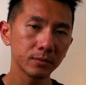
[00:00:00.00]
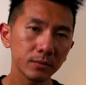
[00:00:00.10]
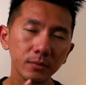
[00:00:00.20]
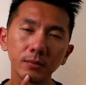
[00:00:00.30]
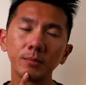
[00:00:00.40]

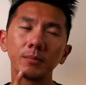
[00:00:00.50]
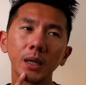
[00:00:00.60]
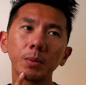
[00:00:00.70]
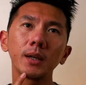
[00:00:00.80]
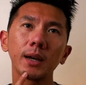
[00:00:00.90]
hmm,
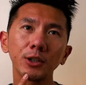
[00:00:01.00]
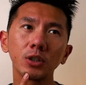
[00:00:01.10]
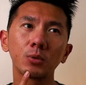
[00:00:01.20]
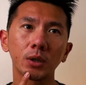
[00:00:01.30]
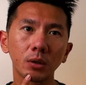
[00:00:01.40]
maybe I
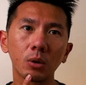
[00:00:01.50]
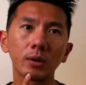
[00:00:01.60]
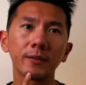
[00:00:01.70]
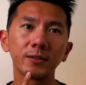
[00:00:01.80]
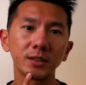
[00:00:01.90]
should
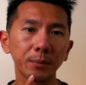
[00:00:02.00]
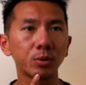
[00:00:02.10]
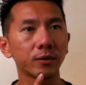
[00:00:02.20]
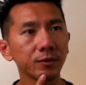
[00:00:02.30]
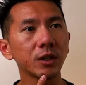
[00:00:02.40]
record a
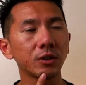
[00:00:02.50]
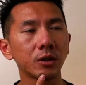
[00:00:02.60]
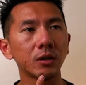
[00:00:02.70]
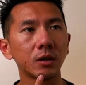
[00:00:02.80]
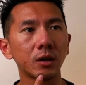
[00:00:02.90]
separate
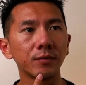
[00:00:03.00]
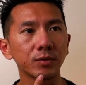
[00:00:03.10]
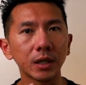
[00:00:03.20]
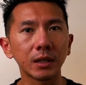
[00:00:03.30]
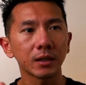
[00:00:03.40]
video on
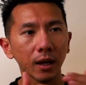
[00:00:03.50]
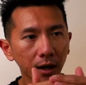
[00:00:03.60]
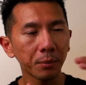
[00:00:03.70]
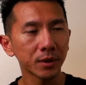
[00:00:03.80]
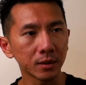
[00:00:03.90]
the
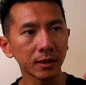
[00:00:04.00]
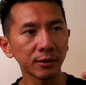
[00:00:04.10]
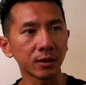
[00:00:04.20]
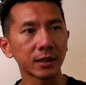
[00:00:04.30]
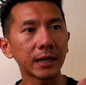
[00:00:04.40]
entire
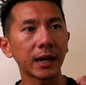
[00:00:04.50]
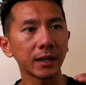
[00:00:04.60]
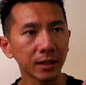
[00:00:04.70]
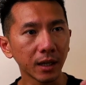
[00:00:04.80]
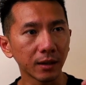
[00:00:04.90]
presentation that
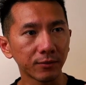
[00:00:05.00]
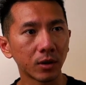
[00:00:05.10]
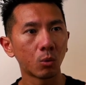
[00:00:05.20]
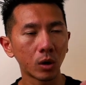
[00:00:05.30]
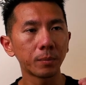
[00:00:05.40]
I gave,
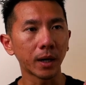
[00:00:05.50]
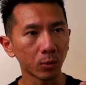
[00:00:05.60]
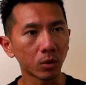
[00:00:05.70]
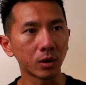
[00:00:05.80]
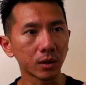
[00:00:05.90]
word by
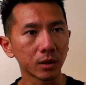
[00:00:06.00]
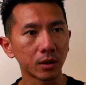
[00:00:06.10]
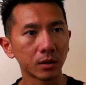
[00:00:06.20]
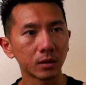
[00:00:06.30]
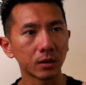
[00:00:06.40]
word,
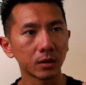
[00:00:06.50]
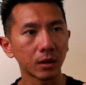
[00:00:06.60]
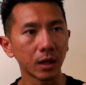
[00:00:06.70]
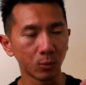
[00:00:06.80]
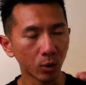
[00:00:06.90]

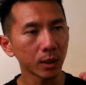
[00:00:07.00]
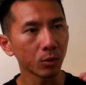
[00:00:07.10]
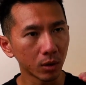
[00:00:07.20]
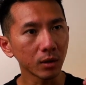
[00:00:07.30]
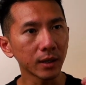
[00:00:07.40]
and what it
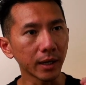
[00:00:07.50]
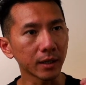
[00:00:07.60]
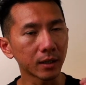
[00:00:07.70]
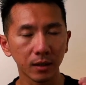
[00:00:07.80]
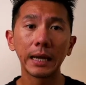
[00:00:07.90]
would look
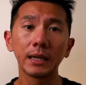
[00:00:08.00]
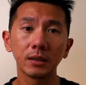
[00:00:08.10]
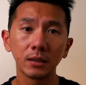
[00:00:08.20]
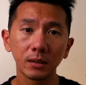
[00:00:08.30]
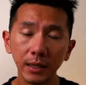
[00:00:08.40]
like.
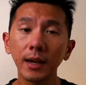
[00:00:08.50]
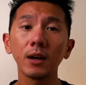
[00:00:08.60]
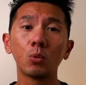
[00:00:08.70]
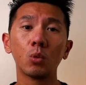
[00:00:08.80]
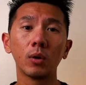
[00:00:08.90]
And
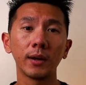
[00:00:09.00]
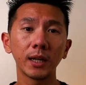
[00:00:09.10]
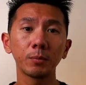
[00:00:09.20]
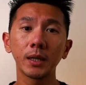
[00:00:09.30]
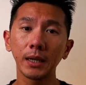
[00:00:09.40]
that will
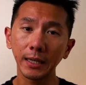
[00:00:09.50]
later be